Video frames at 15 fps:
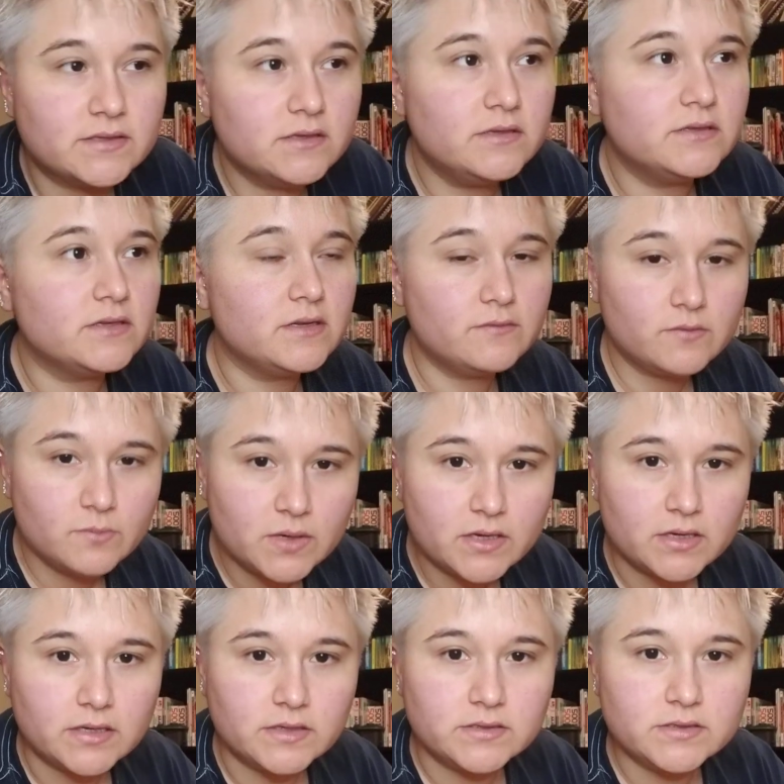That doesn't even make
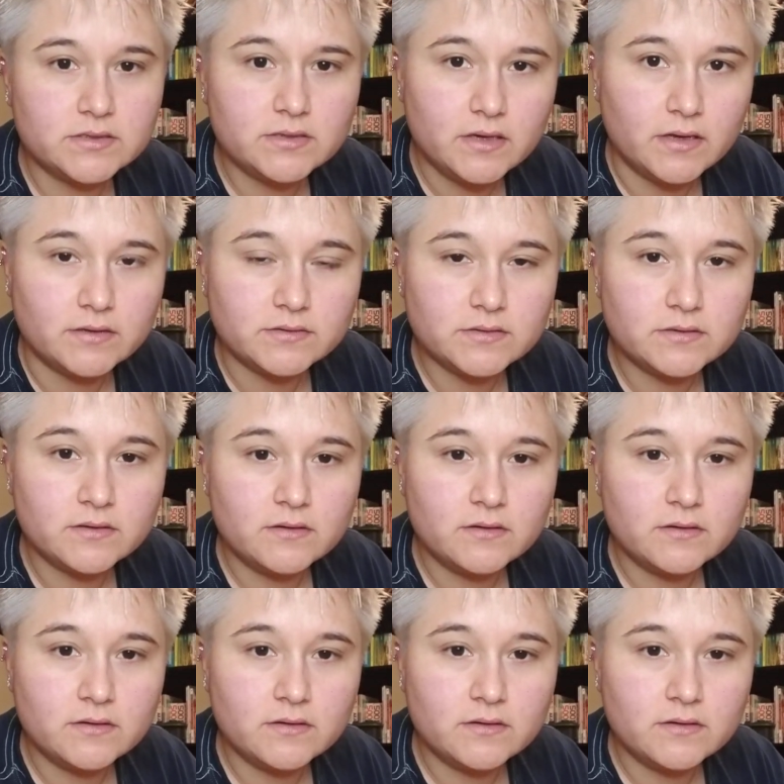any sense.